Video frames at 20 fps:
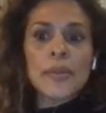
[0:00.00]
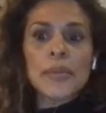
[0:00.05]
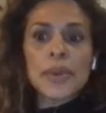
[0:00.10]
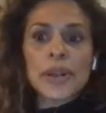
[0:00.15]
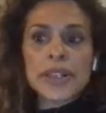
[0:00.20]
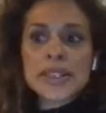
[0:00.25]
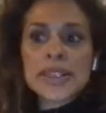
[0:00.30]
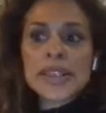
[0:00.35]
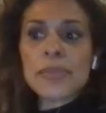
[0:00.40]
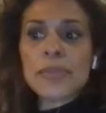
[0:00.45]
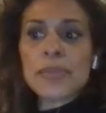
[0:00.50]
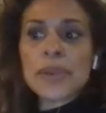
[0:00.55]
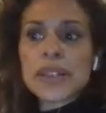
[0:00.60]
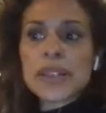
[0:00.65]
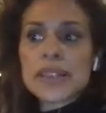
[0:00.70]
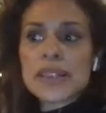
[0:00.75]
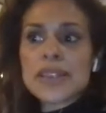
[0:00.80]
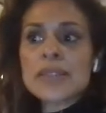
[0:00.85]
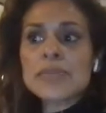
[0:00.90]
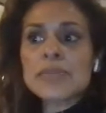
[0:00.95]
But
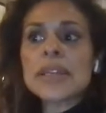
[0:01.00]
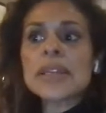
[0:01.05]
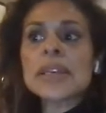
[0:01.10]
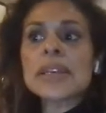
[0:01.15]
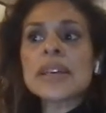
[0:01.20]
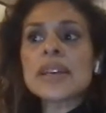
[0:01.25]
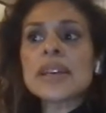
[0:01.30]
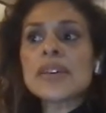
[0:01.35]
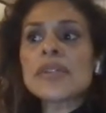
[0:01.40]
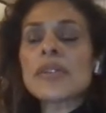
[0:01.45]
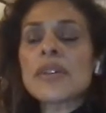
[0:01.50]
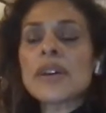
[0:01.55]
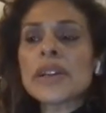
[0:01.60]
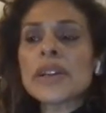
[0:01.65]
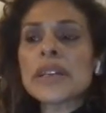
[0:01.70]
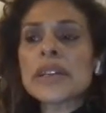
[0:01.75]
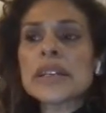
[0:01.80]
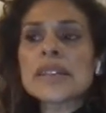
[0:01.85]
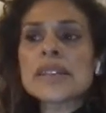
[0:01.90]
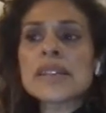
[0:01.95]
typically speaking, chronic